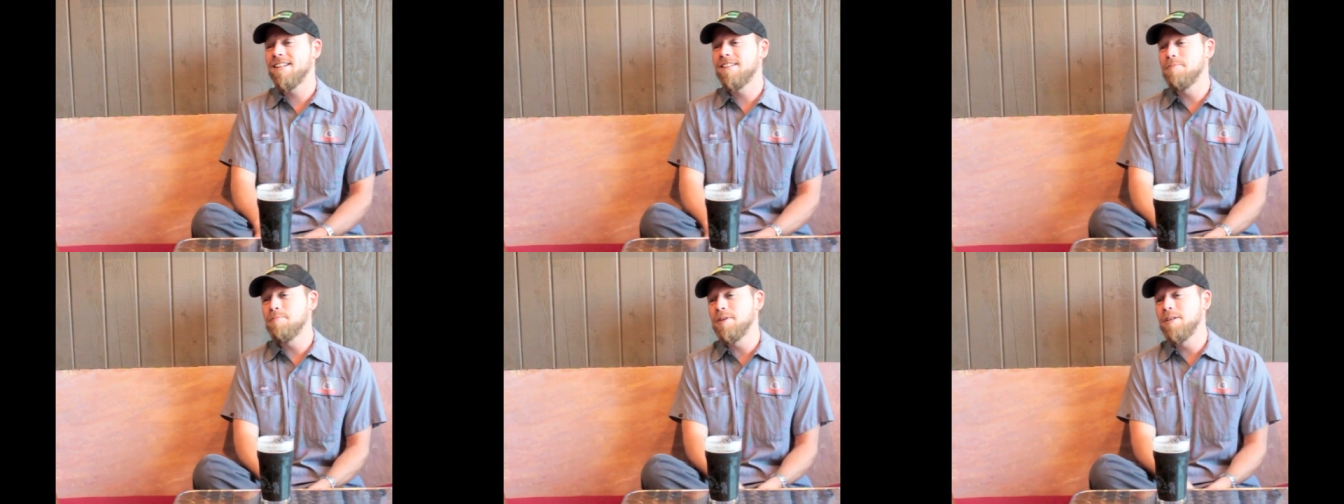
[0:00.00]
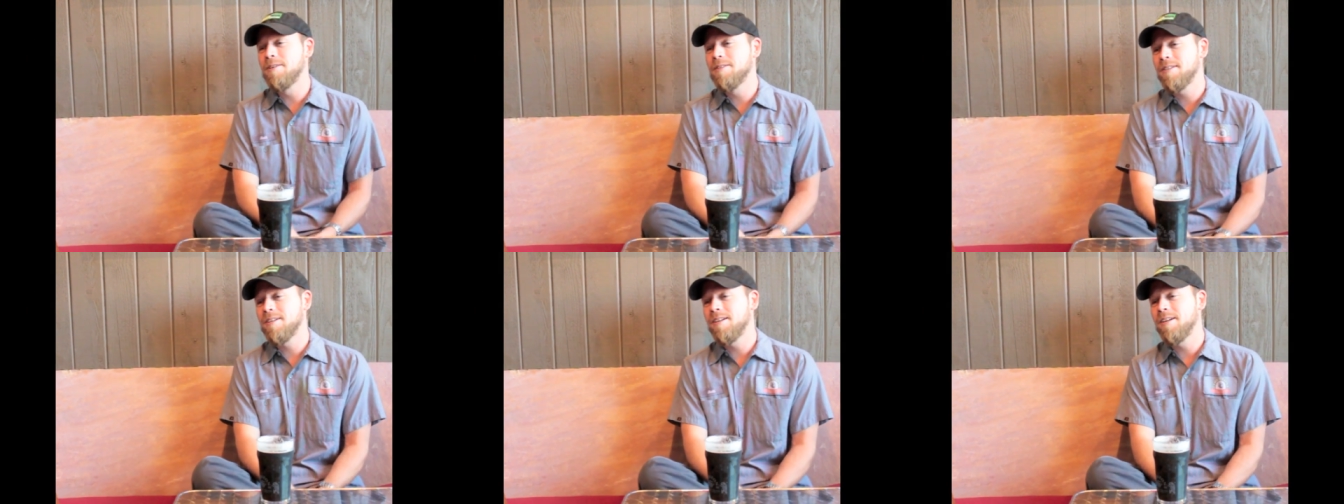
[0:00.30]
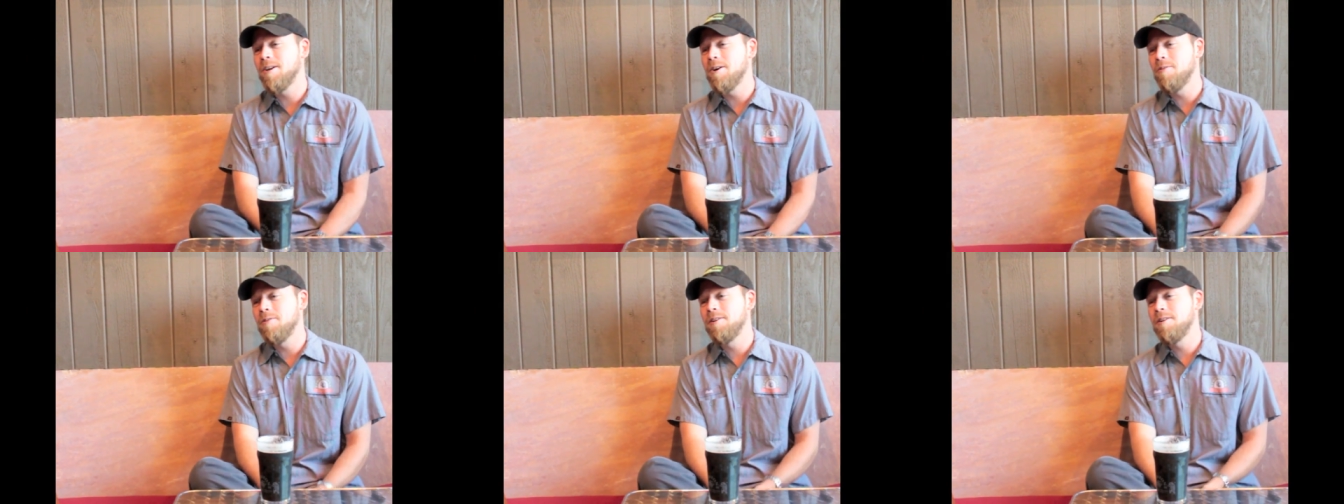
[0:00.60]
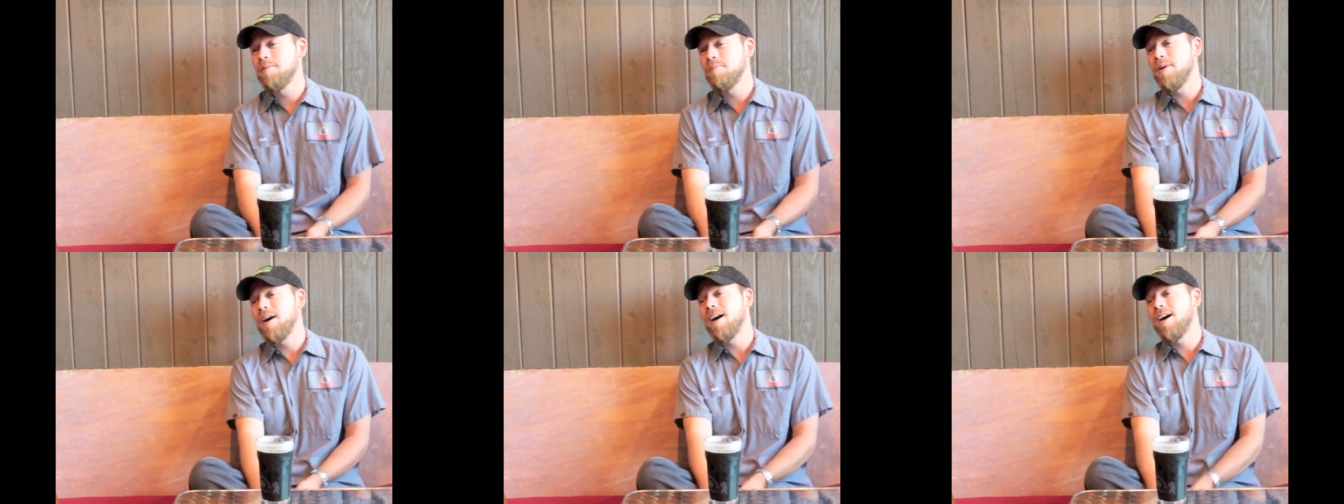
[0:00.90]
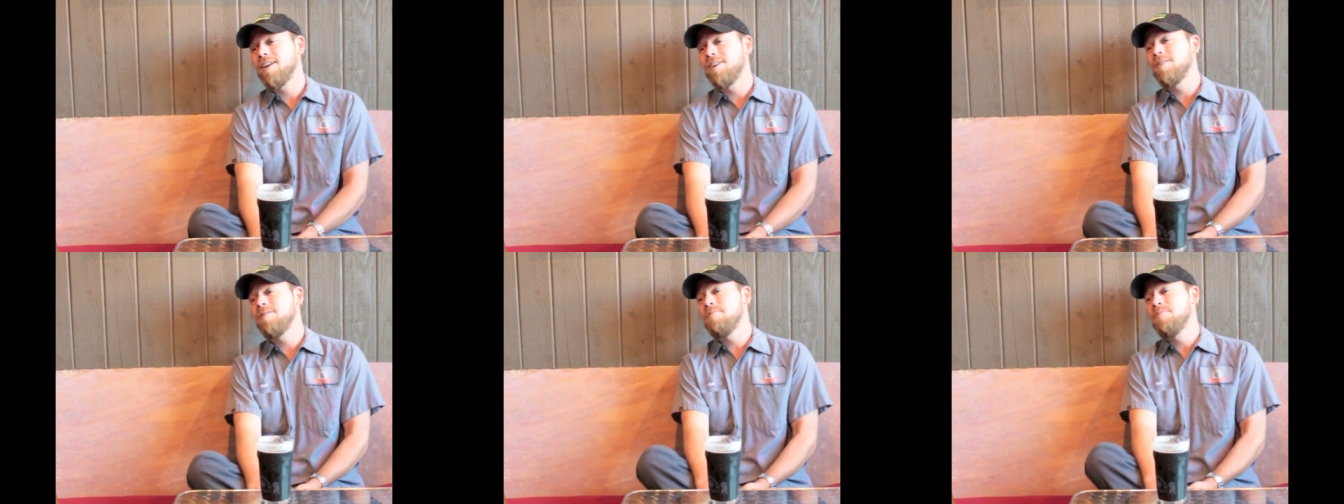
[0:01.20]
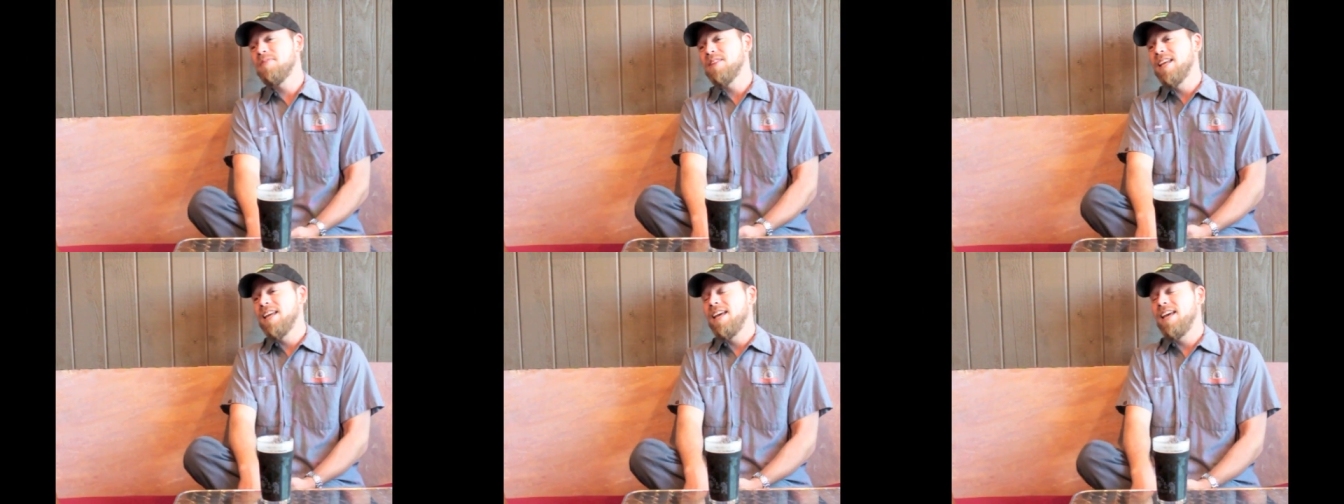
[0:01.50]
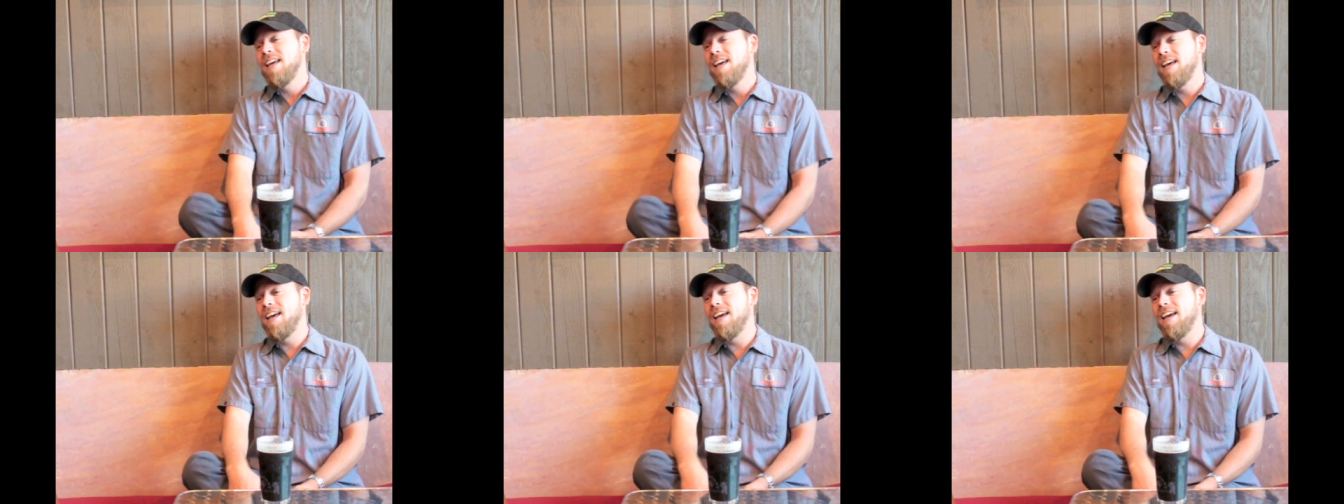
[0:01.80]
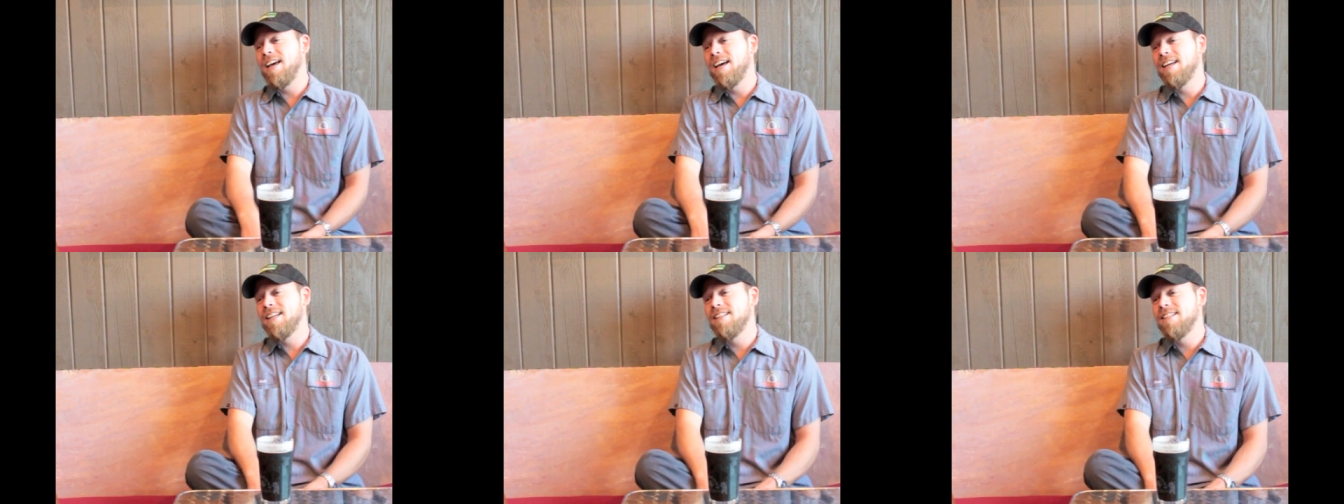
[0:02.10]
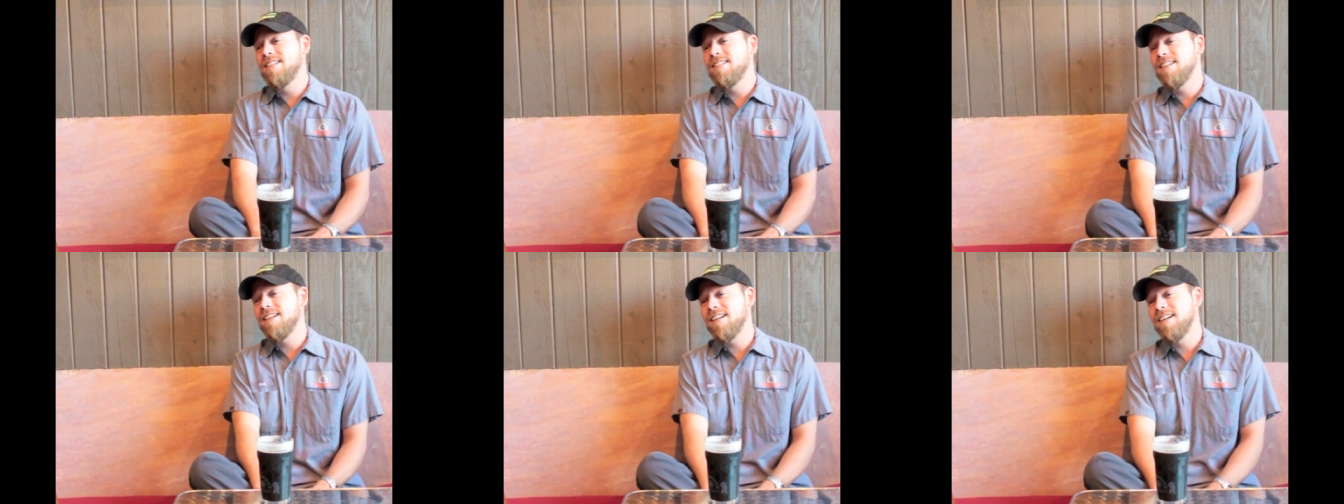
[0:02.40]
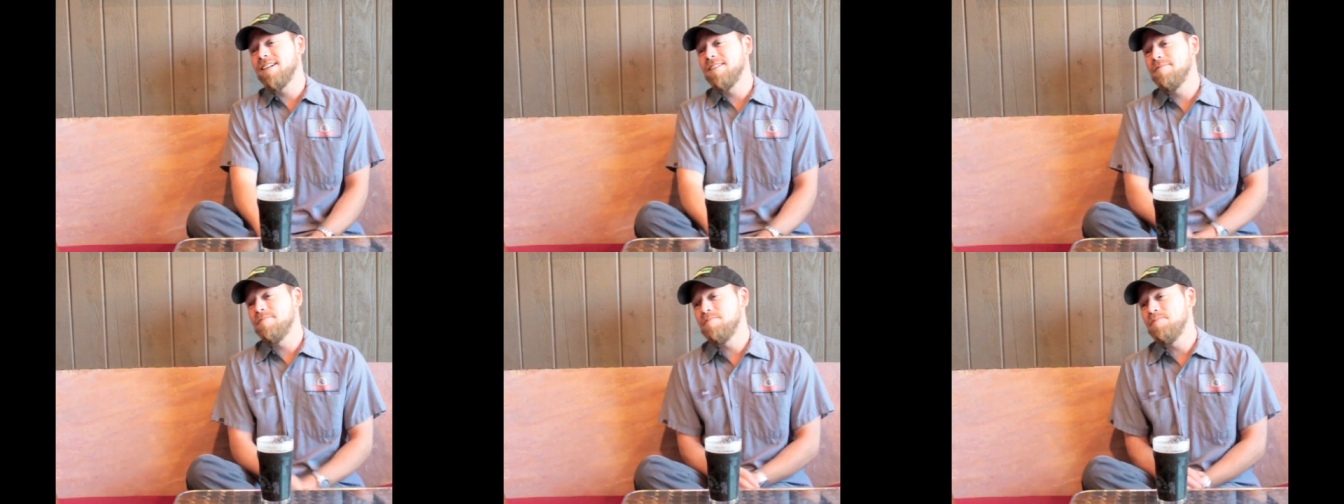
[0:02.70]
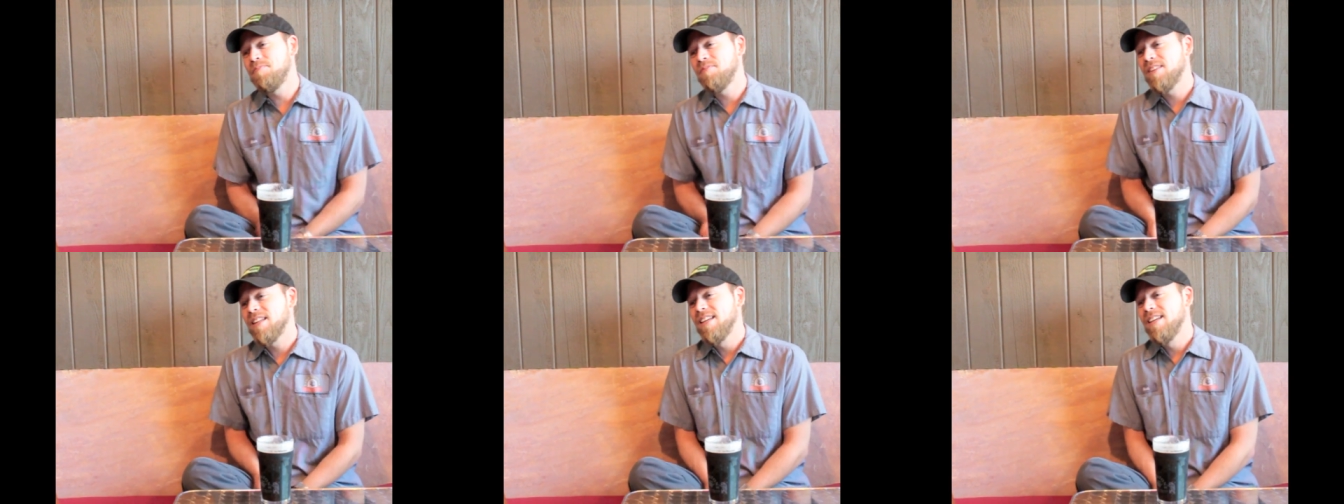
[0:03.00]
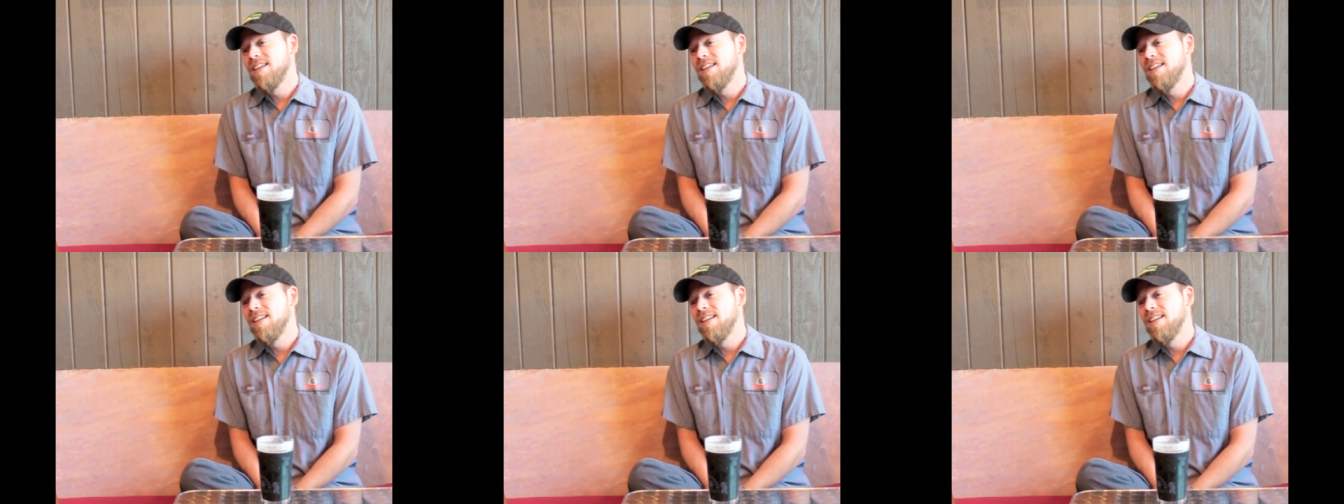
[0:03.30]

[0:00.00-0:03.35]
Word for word: uh, the beer's gonna go into bottle, and um,